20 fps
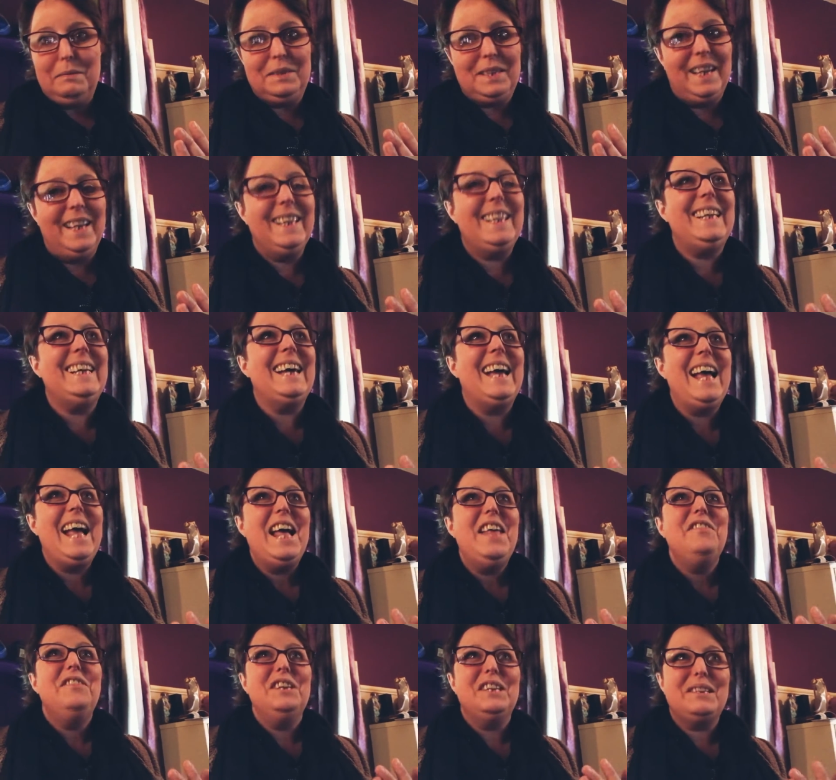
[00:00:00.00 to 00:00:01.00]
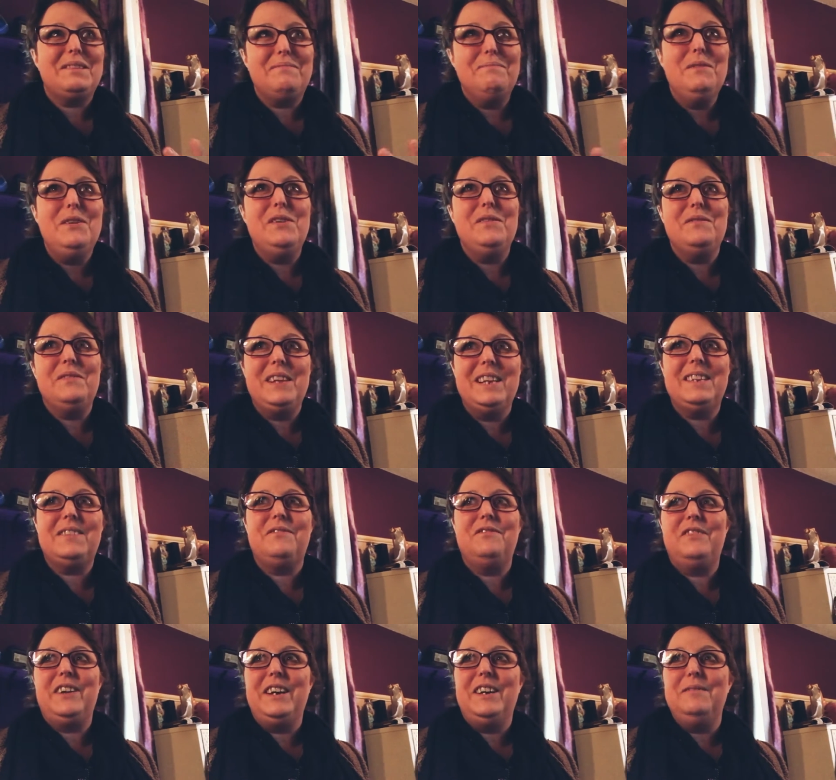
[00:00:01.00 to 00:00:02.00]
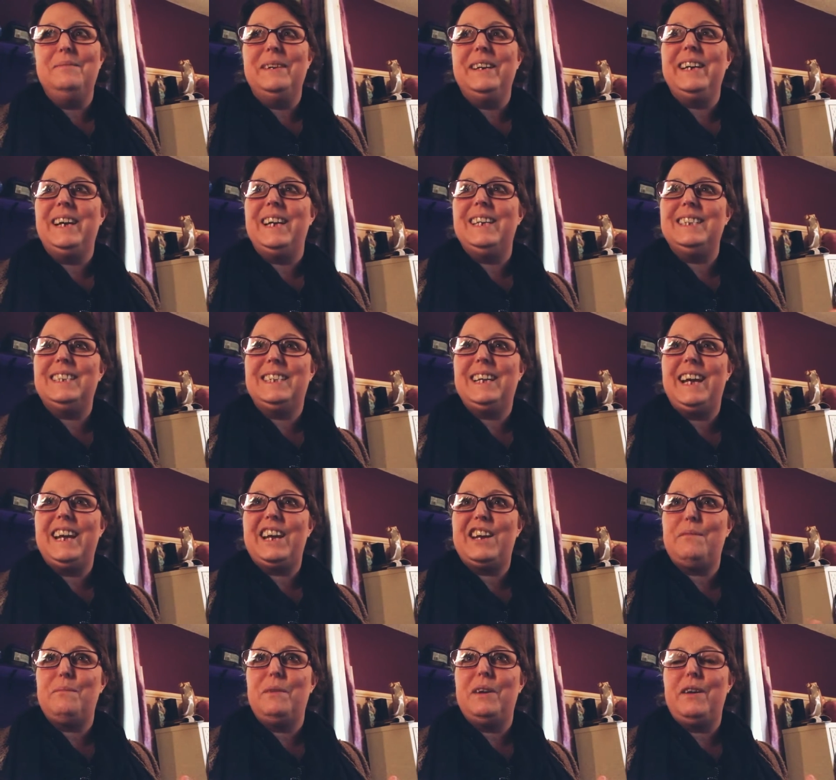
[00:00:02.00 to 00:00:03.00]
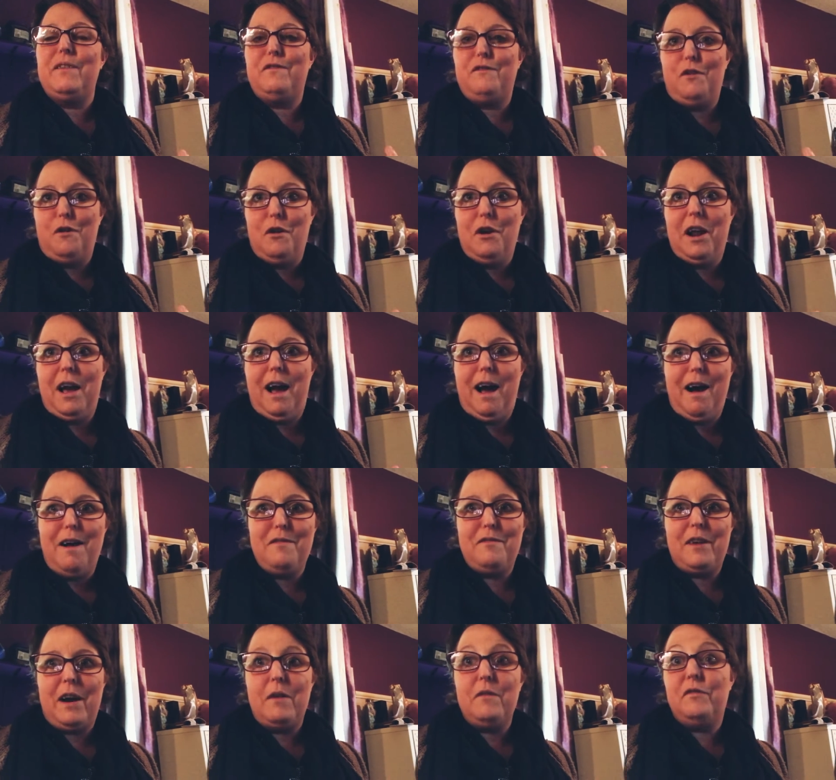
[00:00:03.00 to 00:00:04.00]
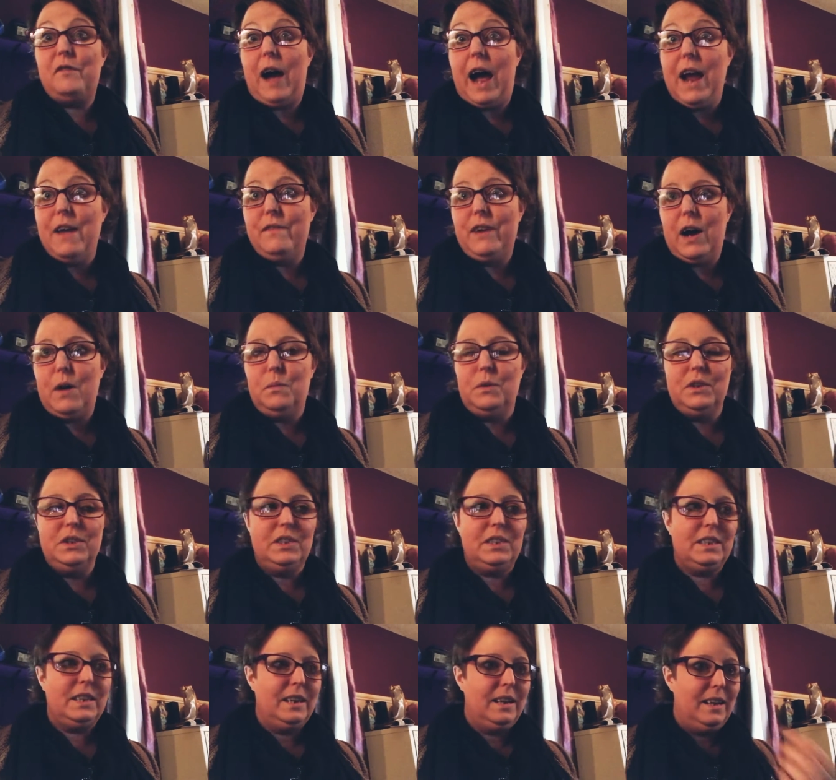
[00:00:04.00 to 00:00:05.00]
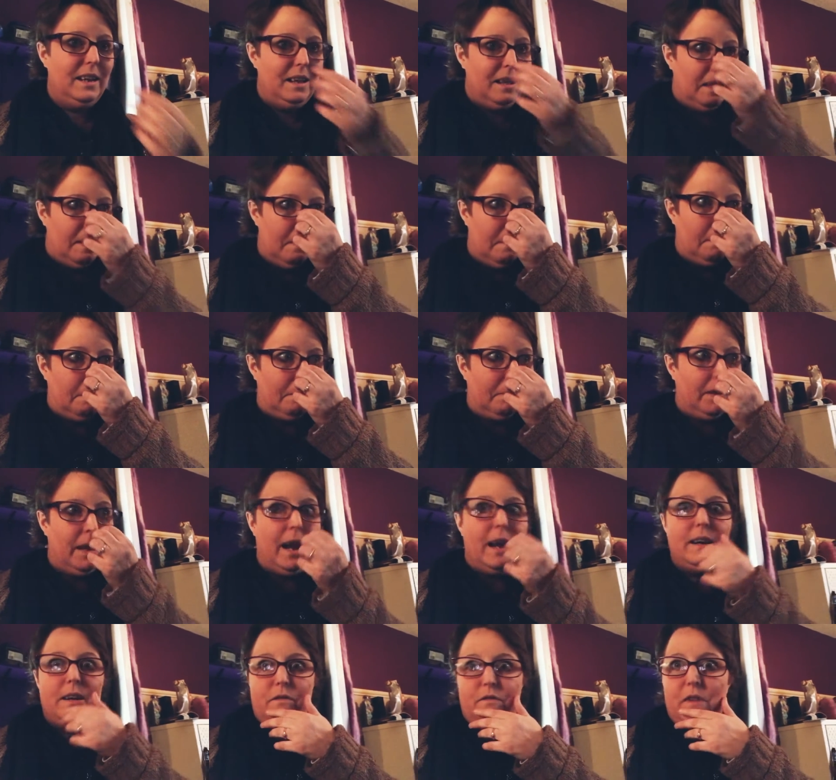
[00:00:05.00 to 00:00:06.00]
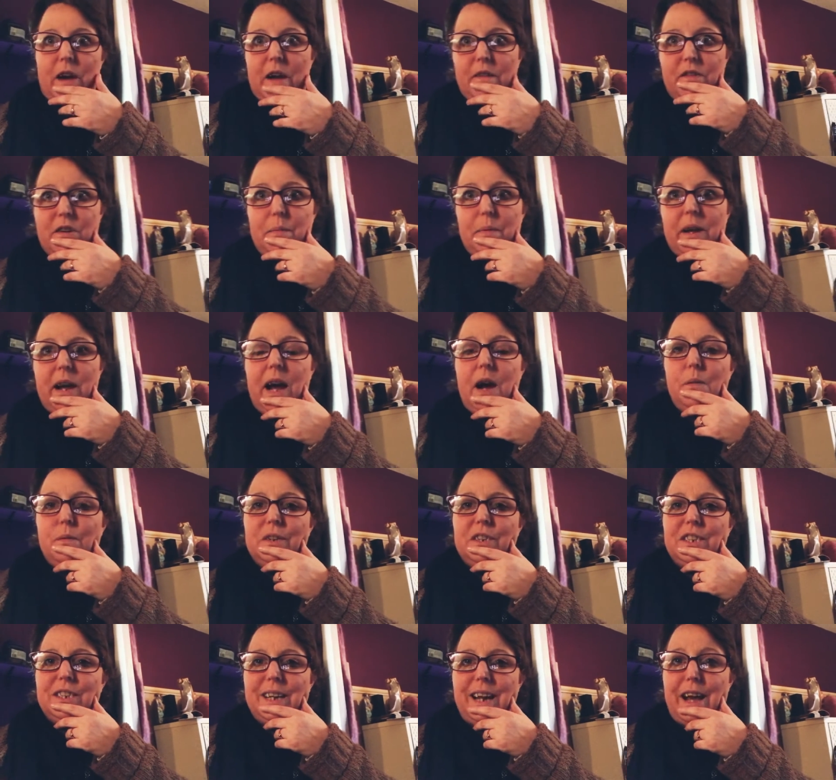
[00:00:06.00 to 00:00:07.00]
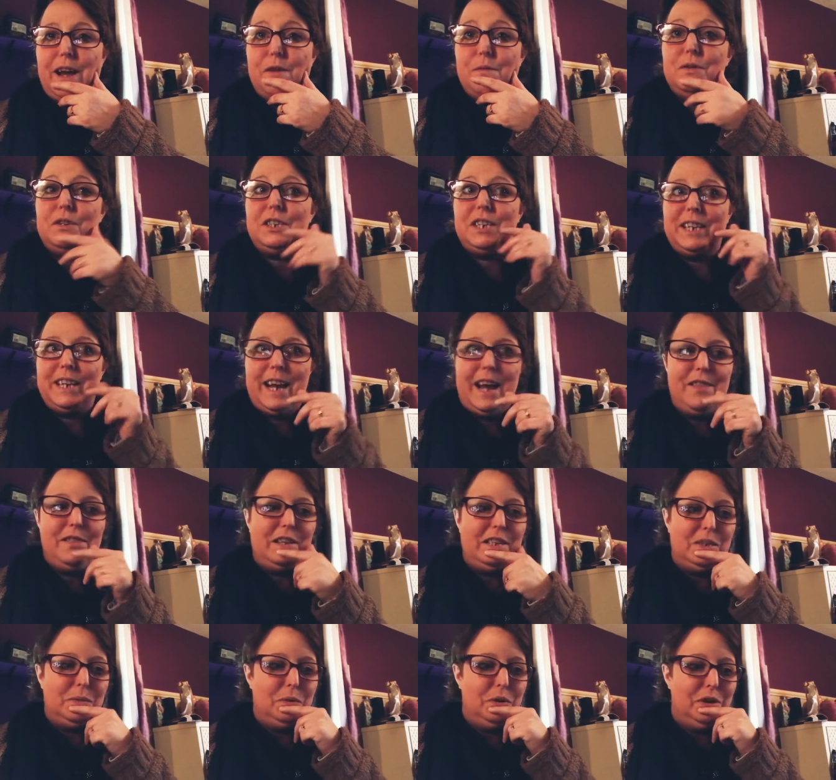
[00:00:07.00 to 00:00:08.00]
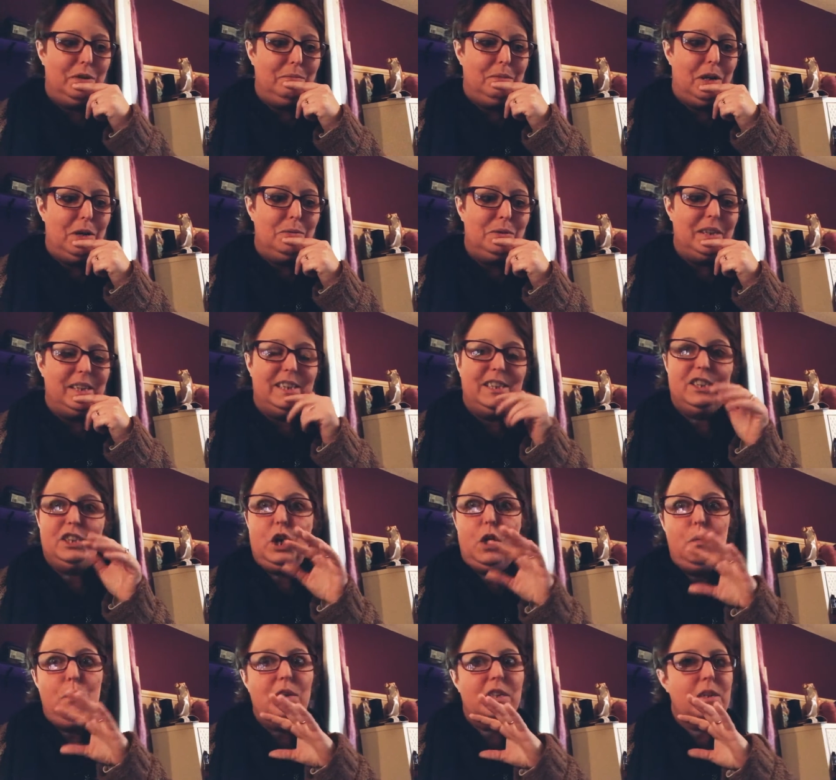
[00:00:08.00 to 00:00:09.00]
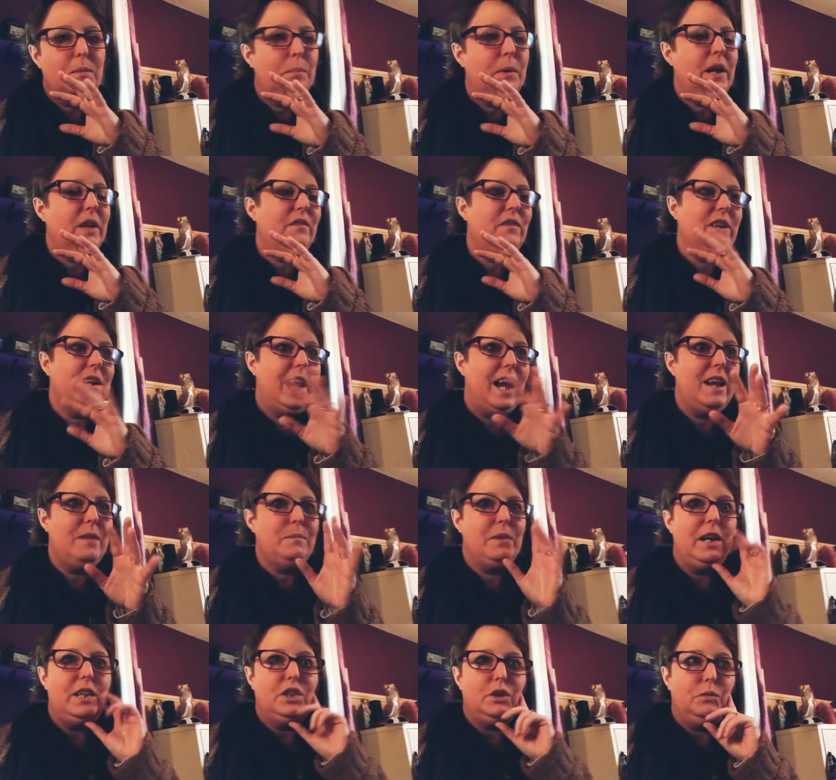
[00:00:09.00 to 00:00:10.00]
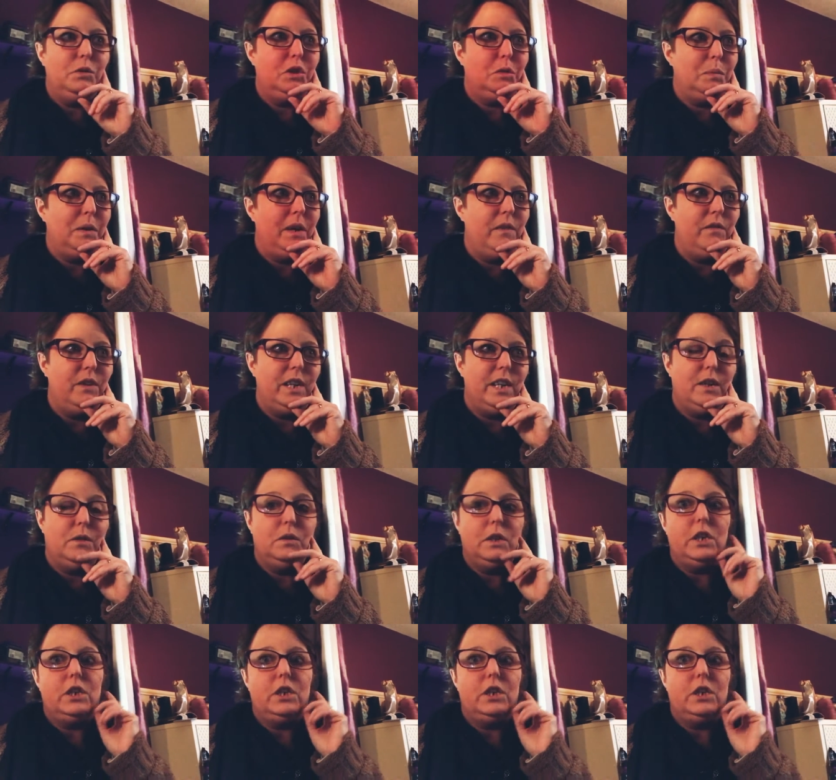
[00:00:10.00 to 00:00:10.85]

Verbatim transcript: So this move, this filming is taking me four and a half hours, five hours yeah, five and a bit hours now to get this one uploaded. It's always a bit of a nightmare doing spinning videos.